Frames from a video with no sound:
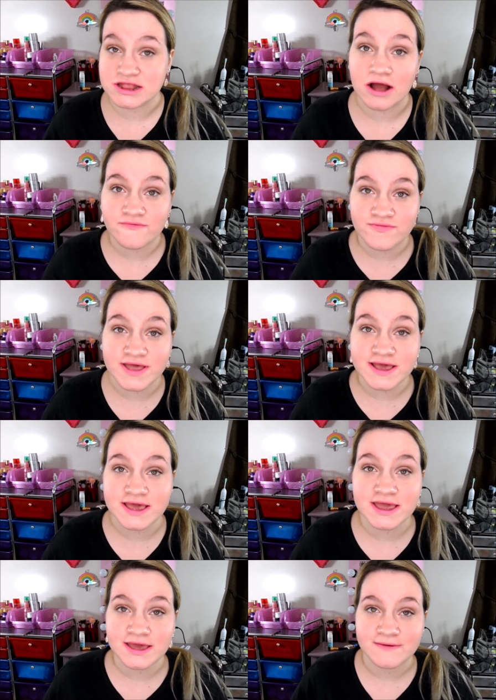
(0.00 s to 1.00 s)
It's not
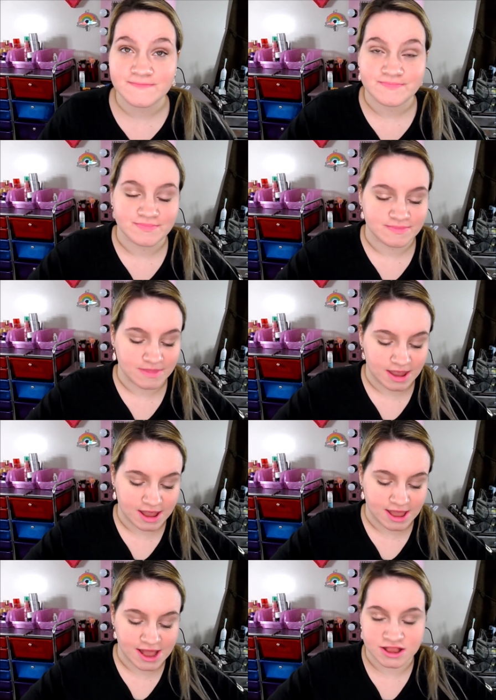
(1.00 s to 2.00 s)
flaky.
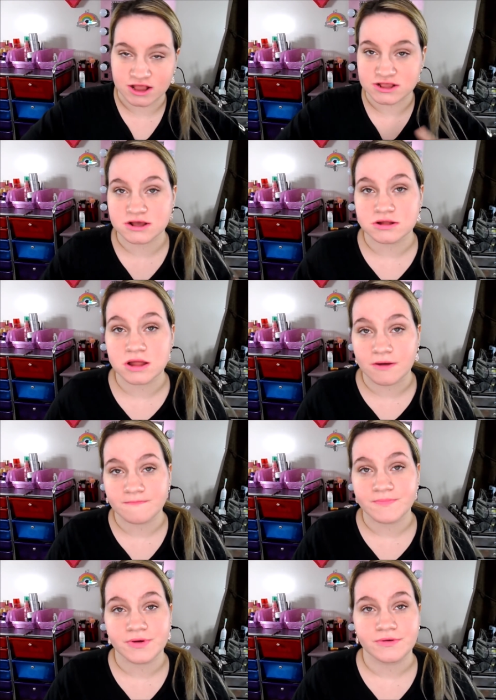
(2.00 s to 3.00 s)
It doesn't
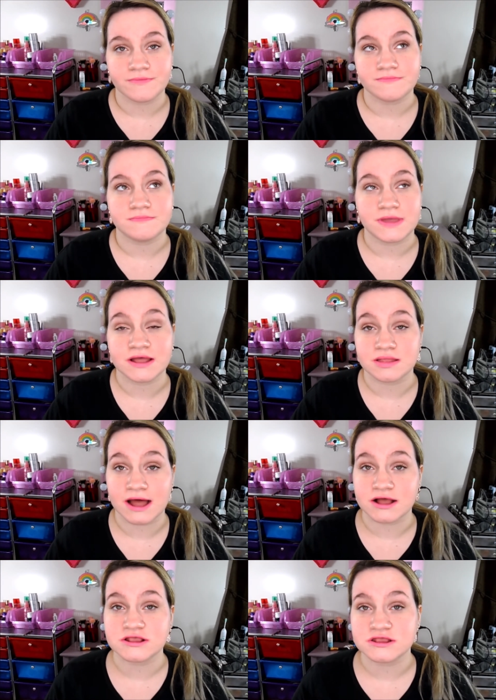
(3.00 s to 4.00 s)
clump.
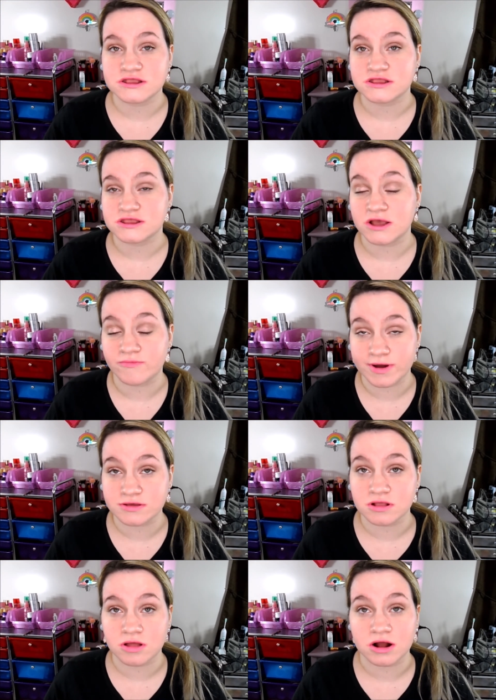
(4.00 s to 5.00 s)
It lasts. It
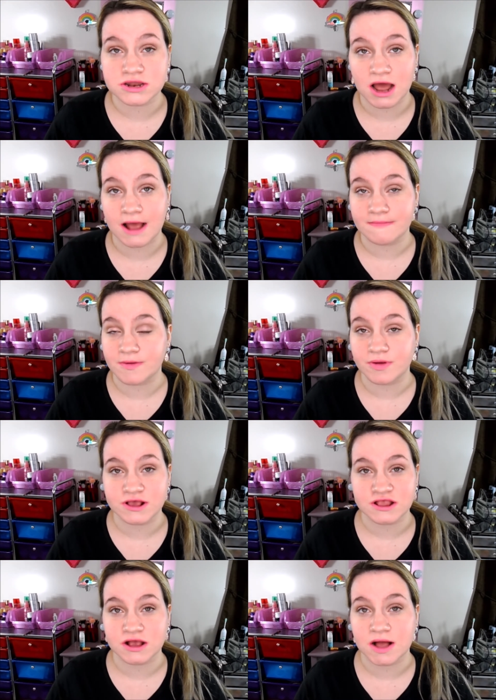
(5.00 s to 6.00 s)
wears a long time. I'd
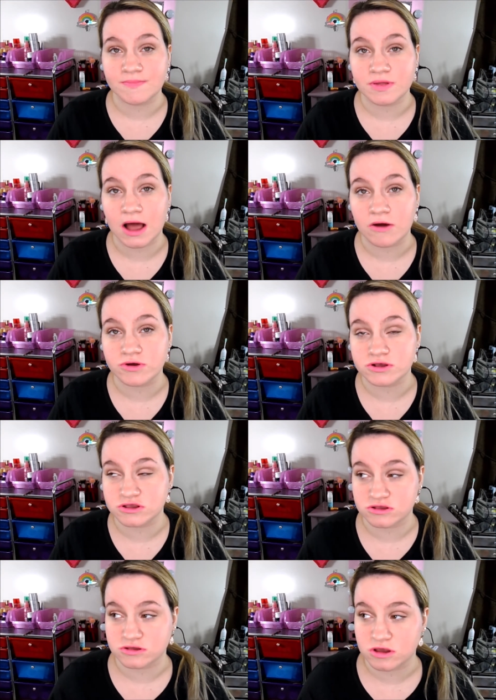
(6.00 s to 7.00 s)
probably say a couple
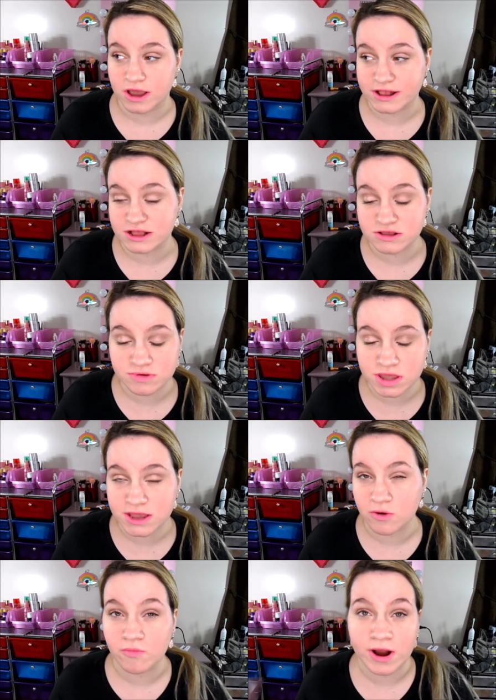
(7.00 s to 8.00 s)
hours. It doesn't
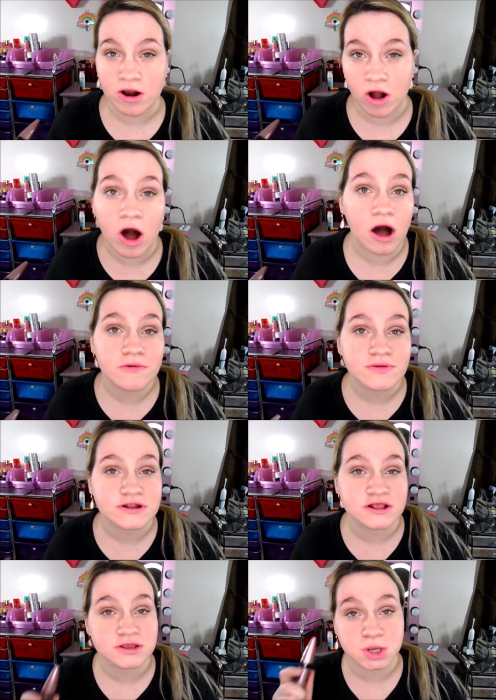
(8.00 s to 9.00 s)
really like wear off.
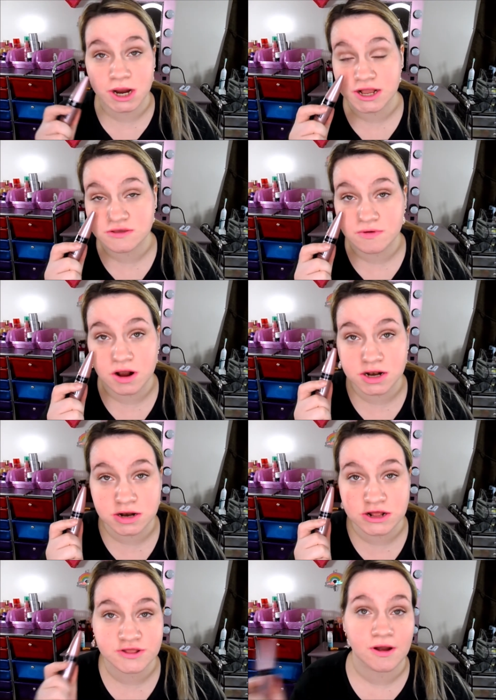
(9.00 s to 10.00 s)
It doesn't transfer
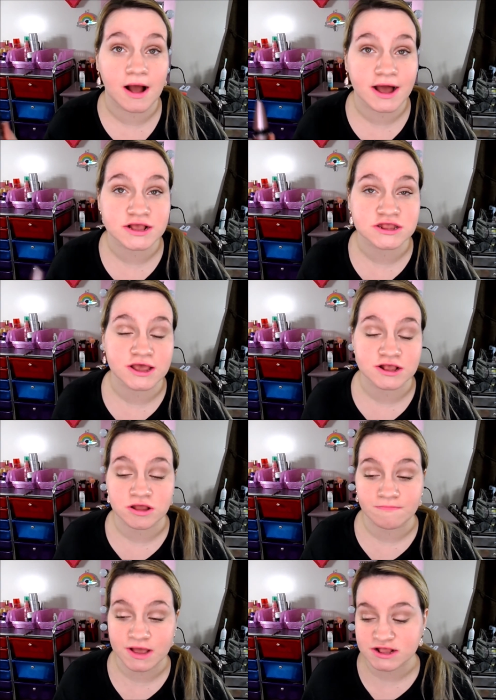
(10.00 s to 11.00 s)
underneath your eyes like
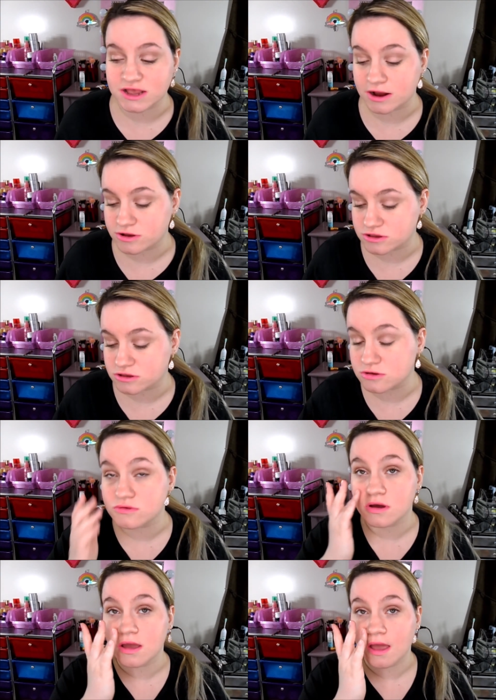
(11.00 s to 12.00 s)
some mascaras
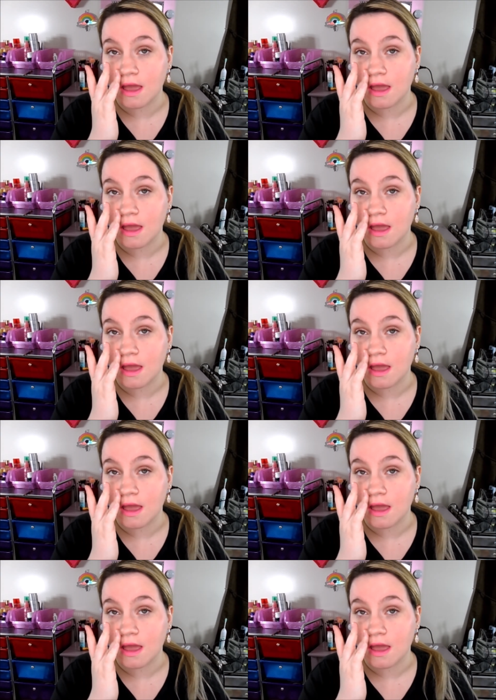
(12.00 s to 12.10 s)
do.